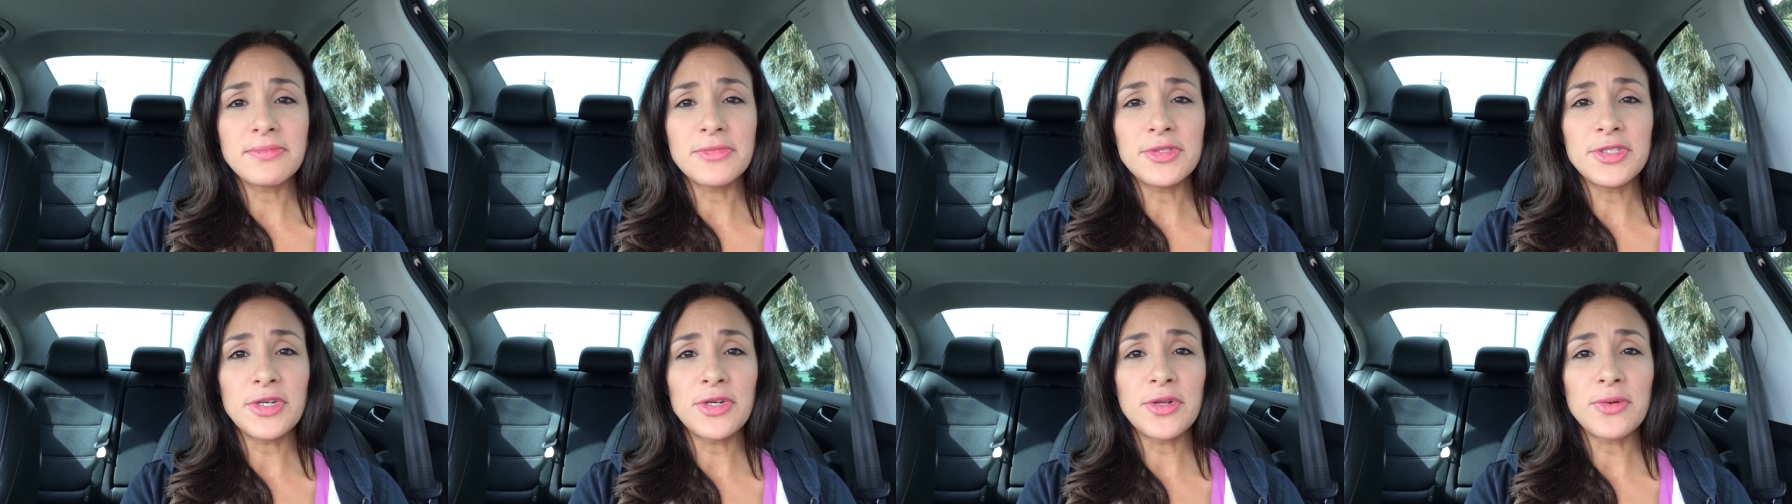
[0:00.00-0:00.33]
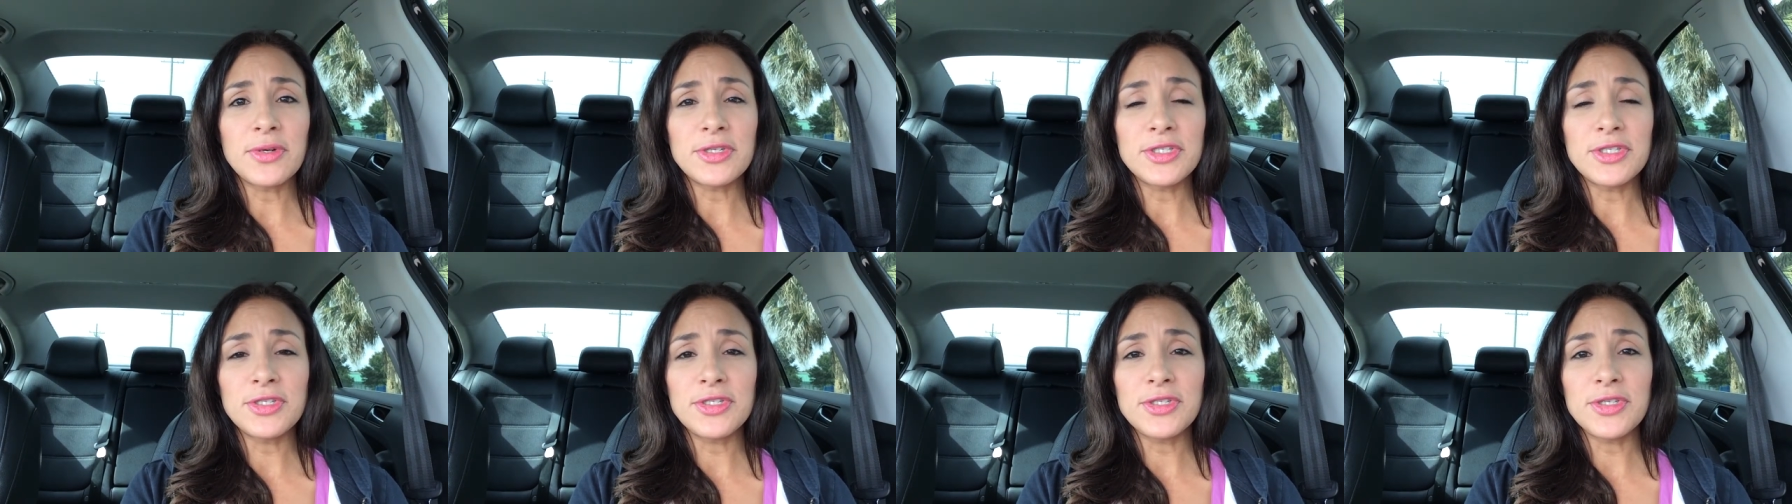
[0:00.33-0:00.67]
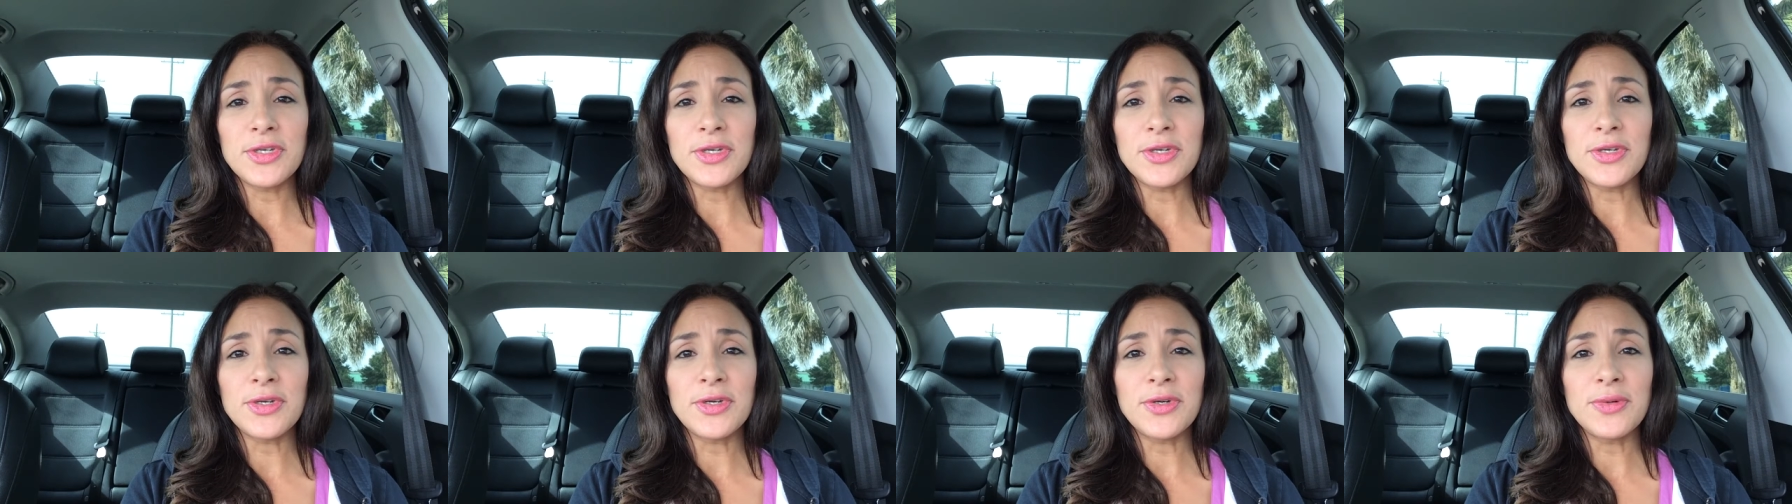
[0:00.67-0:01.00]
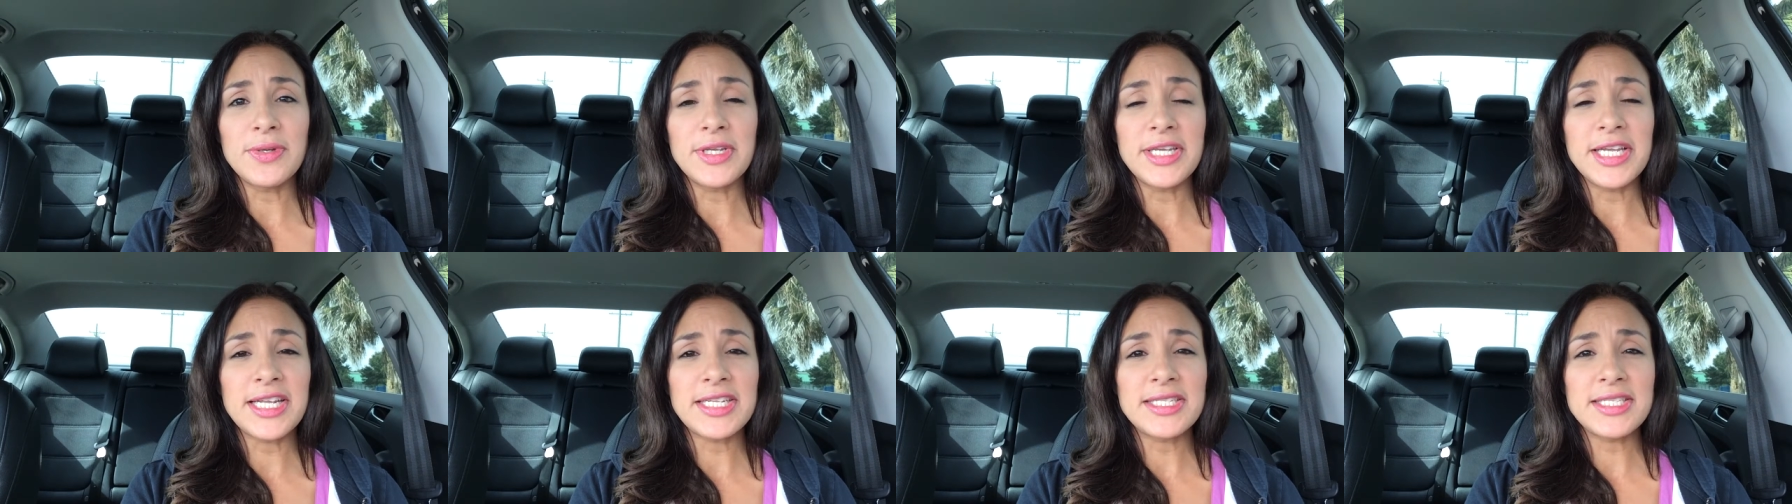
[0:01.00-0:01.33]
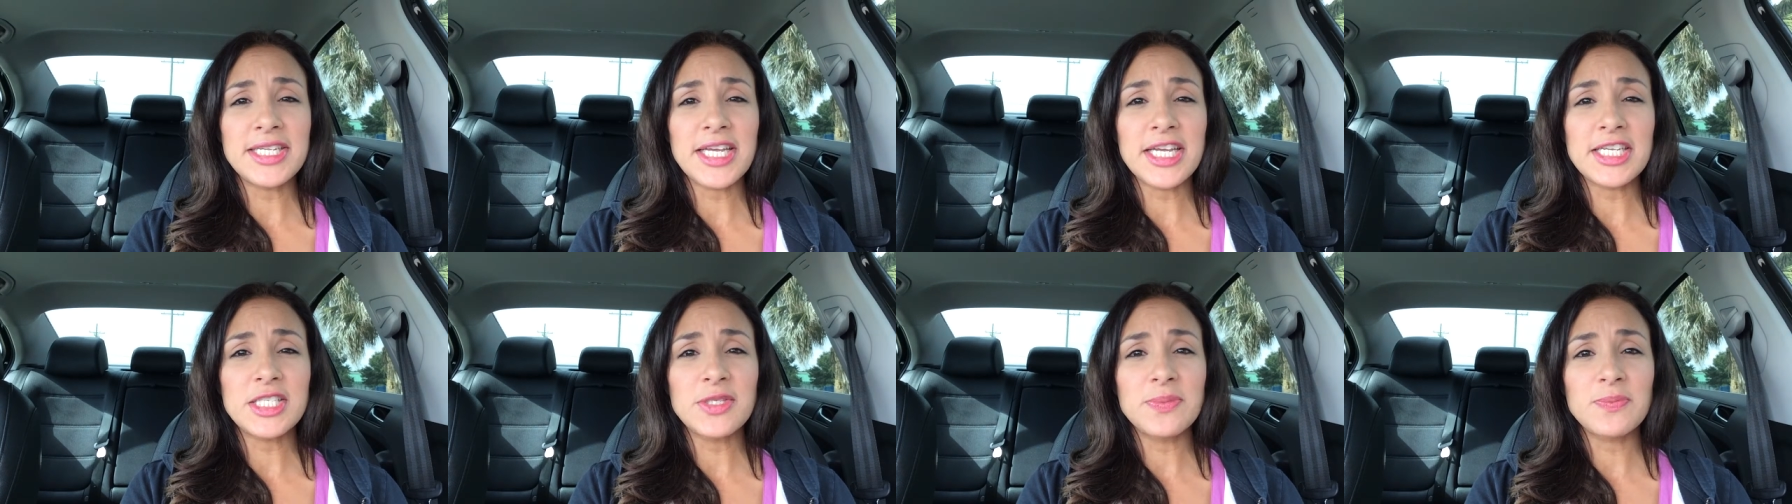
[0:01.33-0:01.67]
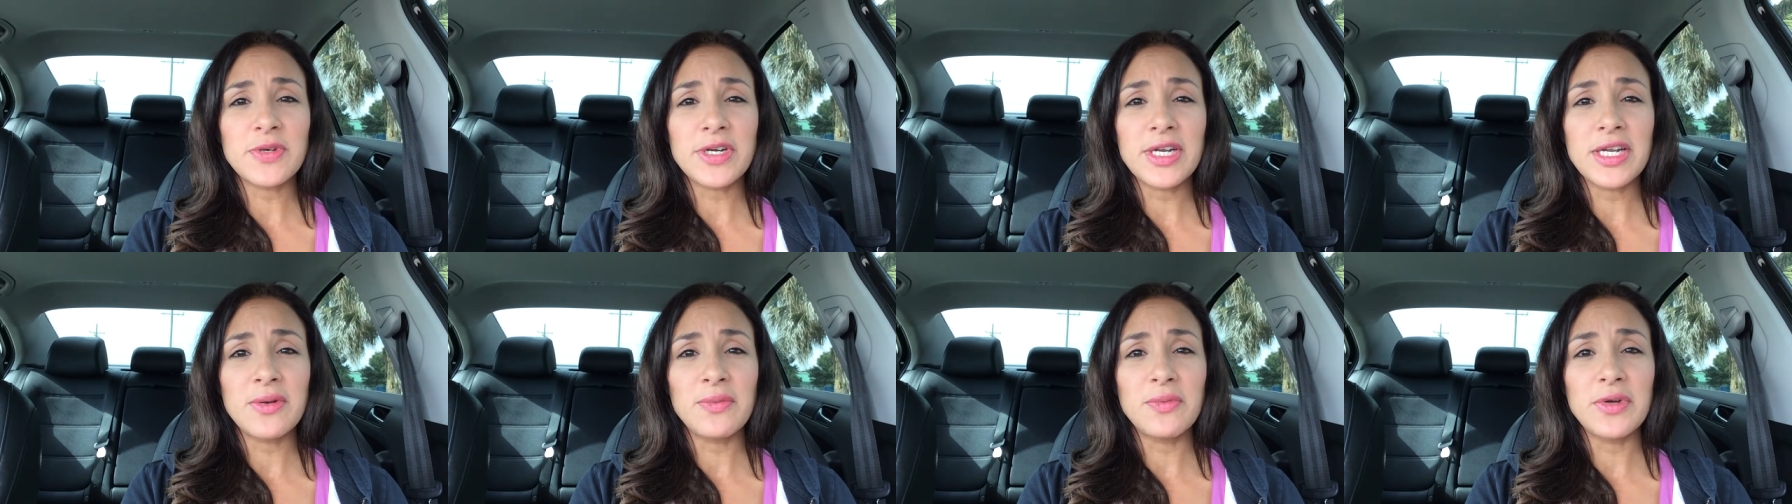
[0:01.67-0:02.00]
We don't know what to do. We get
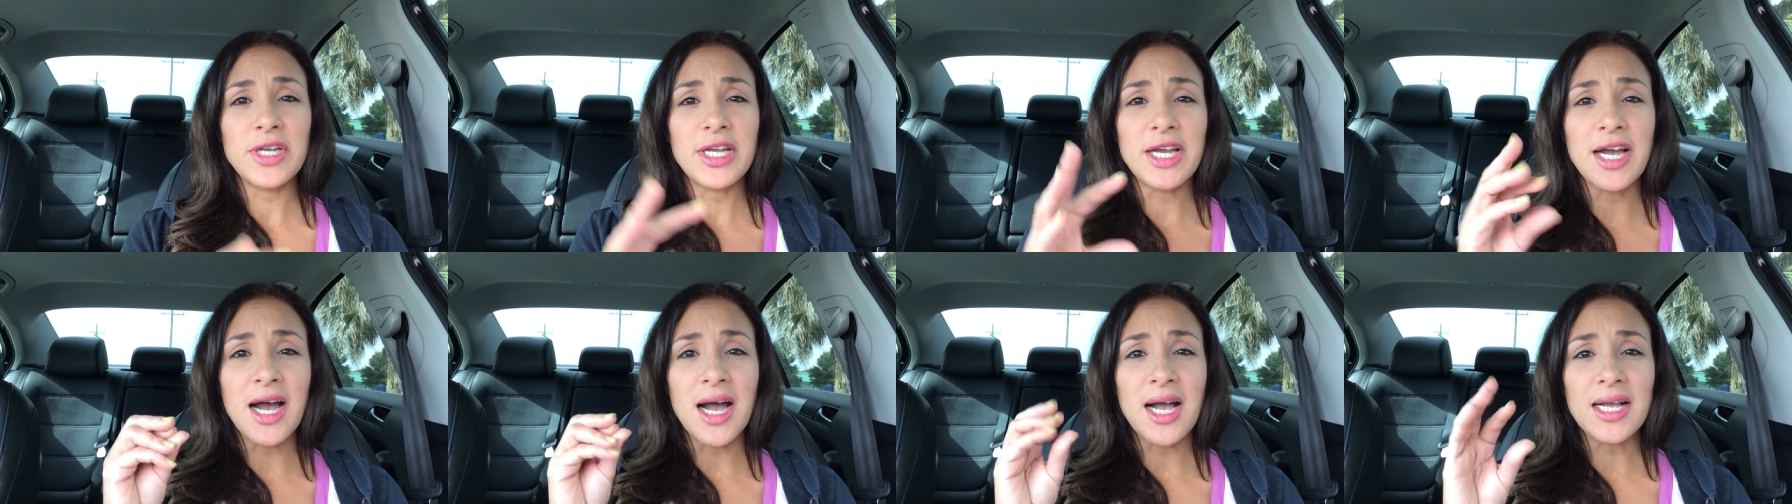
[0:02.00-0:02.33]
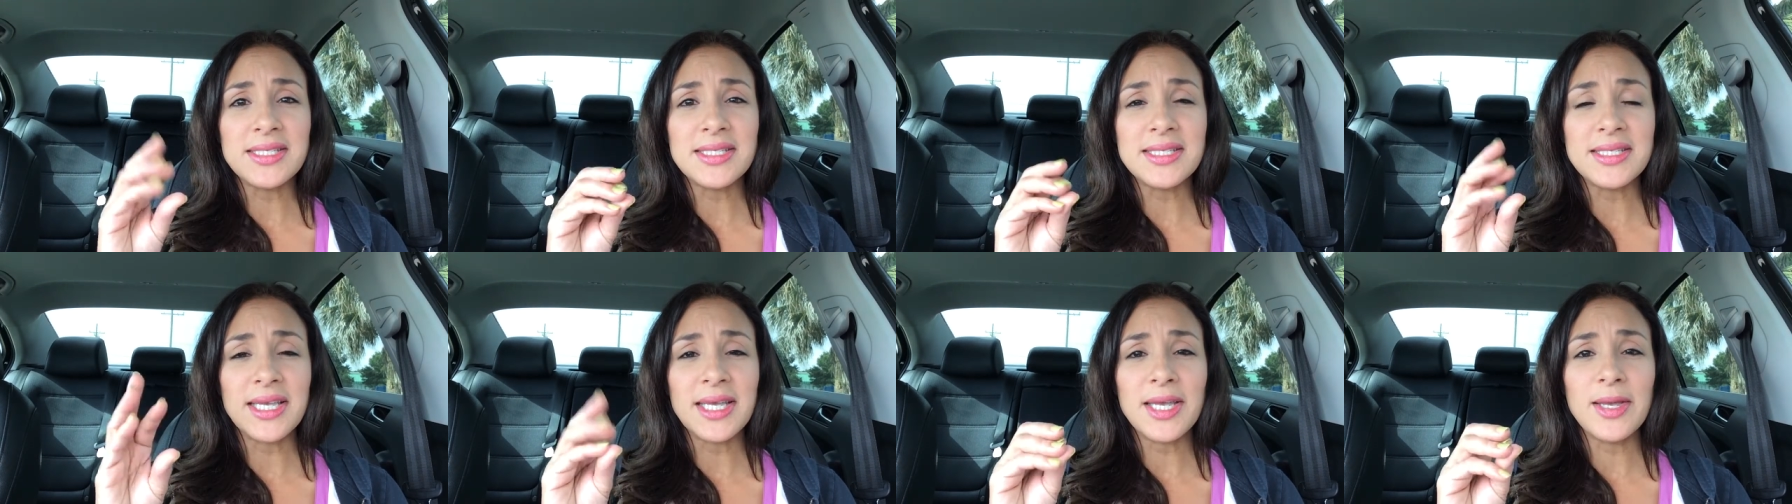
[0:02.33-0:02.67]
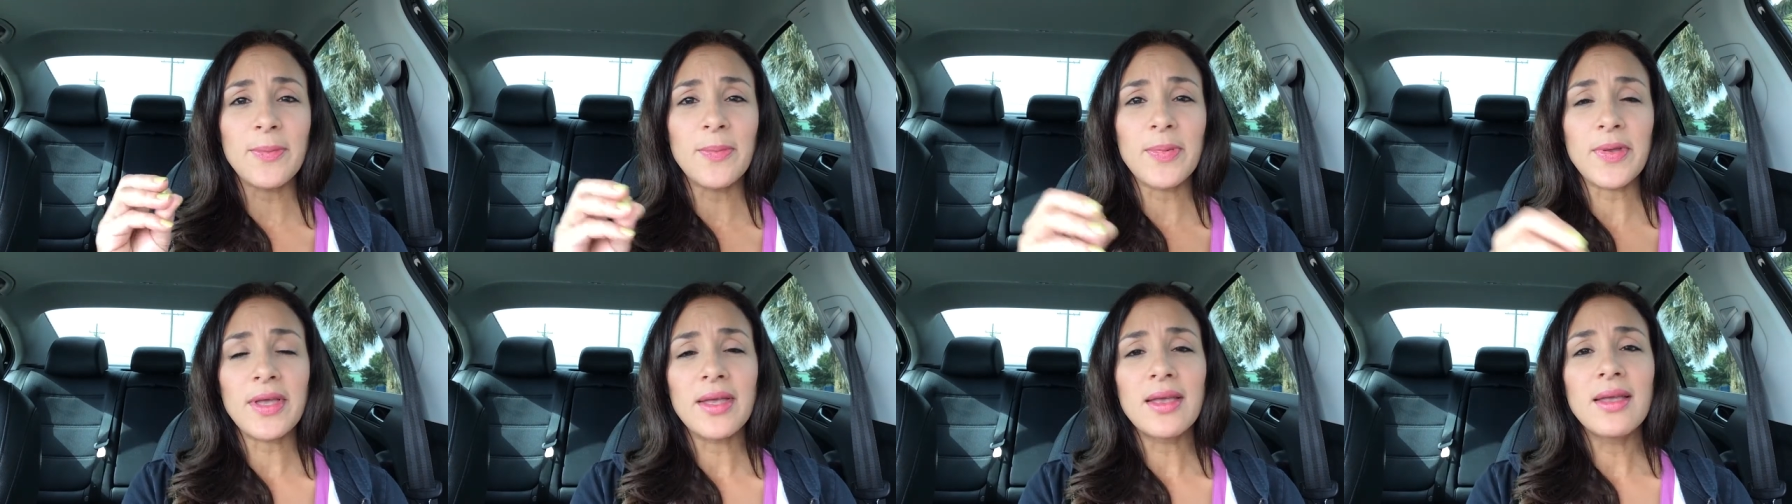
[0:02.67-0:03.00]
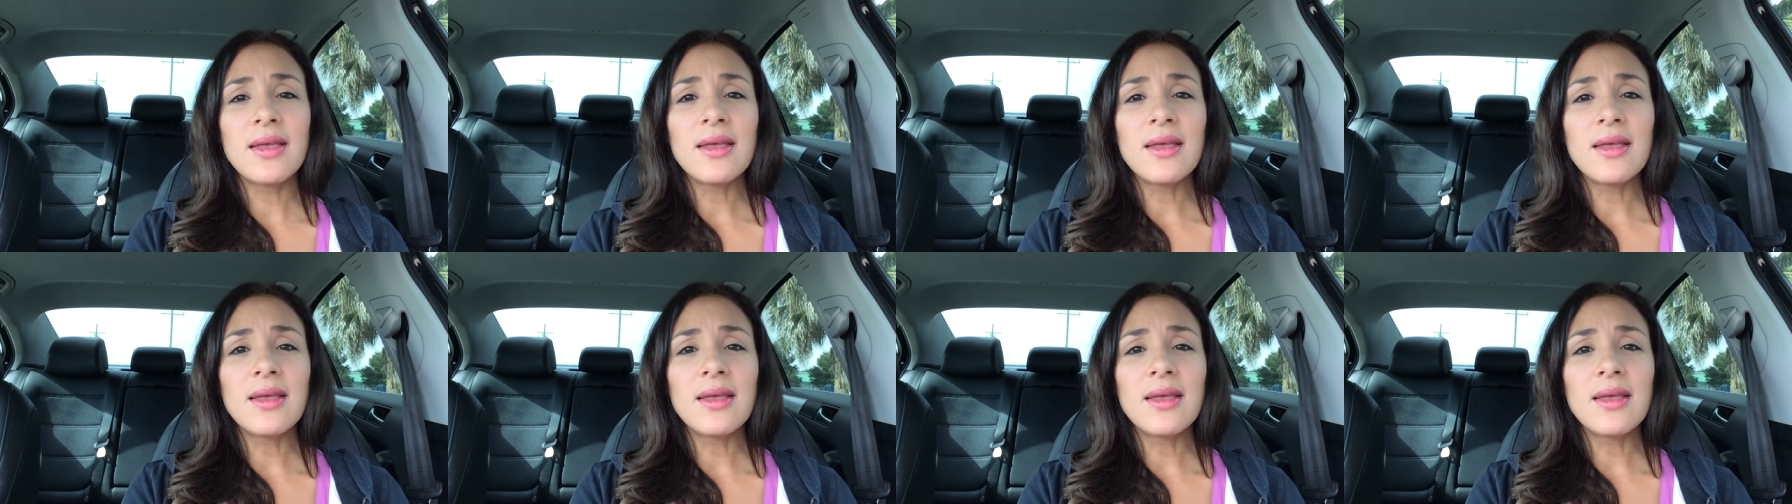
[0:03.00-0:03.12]
desperate. We gossip.